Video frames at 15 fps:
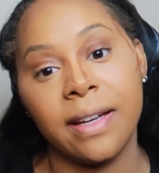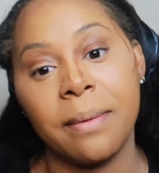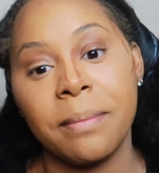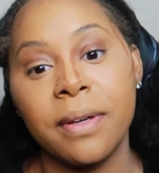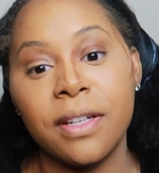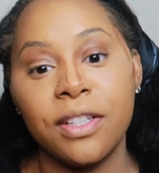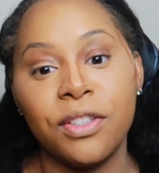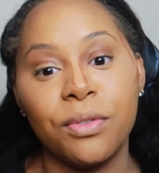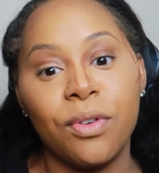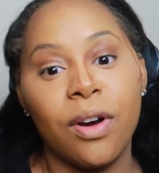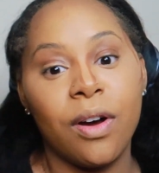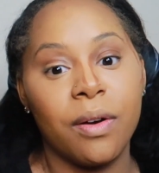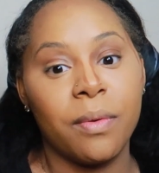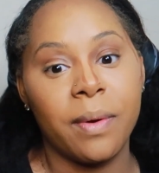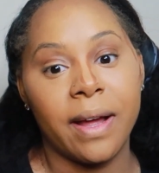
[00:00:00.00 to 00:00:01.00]
I'm gonna do
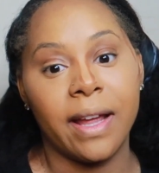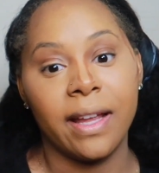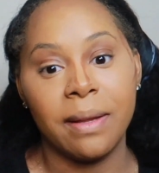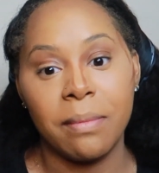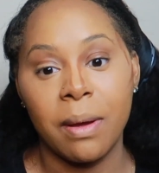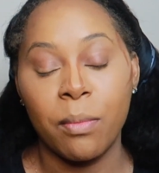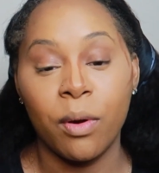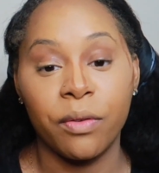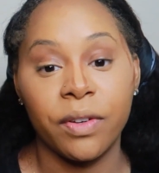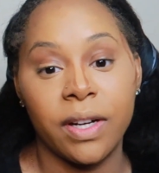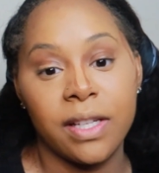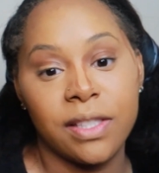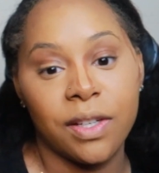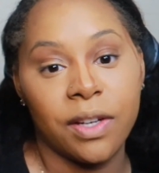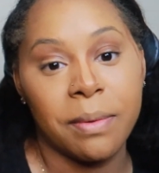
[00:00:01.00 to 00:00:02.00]
all white. My boyfriend, I
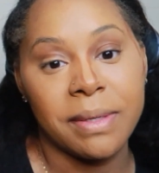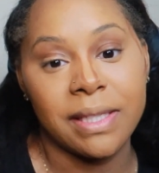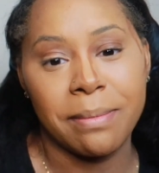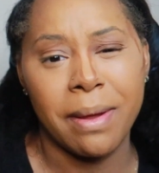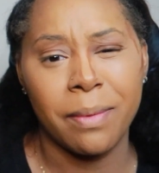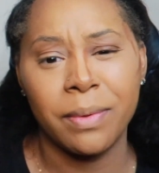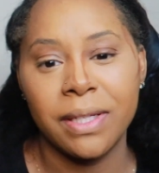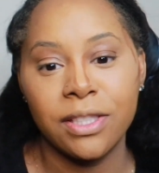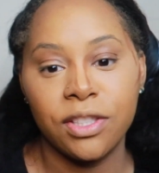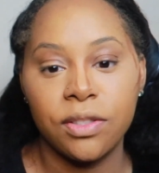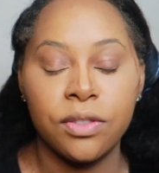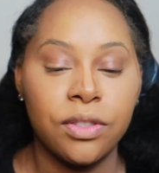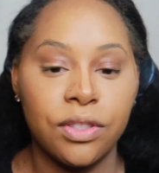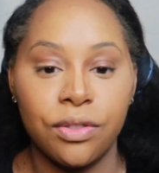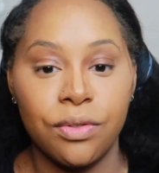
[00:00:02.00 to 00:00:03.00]
told him, I said, baby, let's
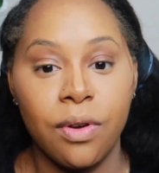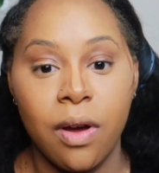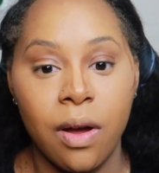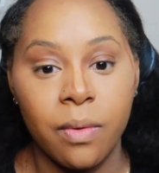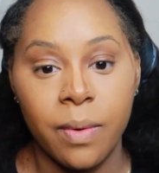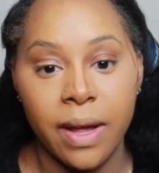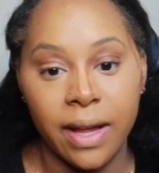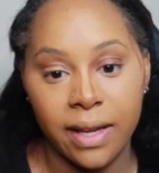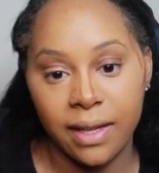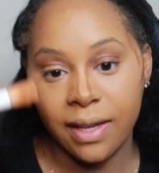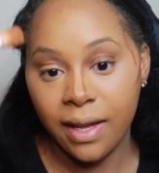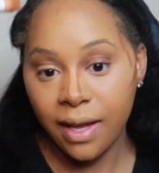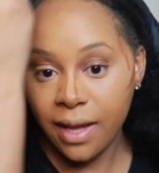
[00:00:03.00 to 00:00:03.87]
just do all white.